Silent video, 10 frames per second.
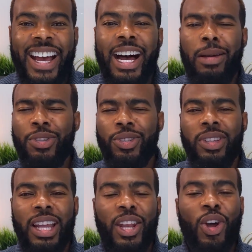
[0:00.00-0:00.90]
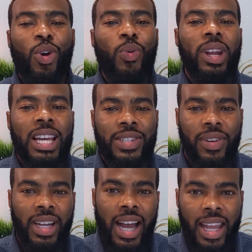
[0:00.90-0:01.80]
I'm sure that no one has
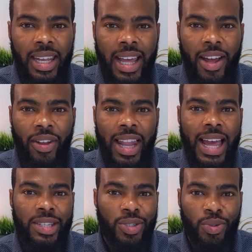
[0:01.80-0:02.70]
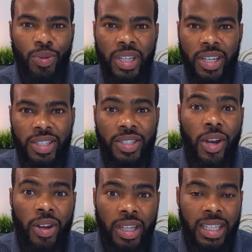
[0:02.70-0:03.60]
forgotten how last school year
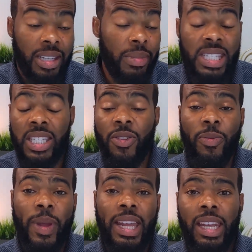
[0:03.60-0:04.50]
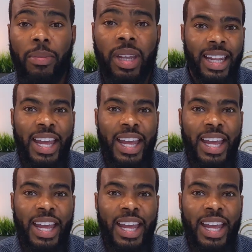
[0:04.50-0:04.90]
started in the midst of the pandemic.